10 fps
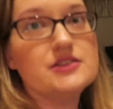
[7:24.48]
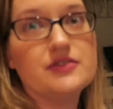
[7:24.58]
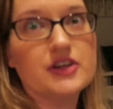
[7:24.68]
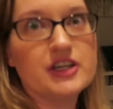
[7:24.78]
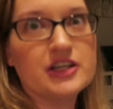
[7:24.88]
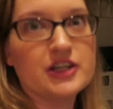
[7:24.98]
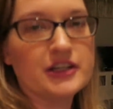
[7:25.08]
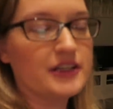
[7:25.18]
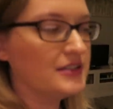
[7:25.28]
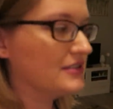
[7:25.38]
He's very
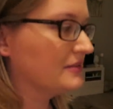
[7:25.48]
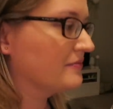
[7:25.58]
curious.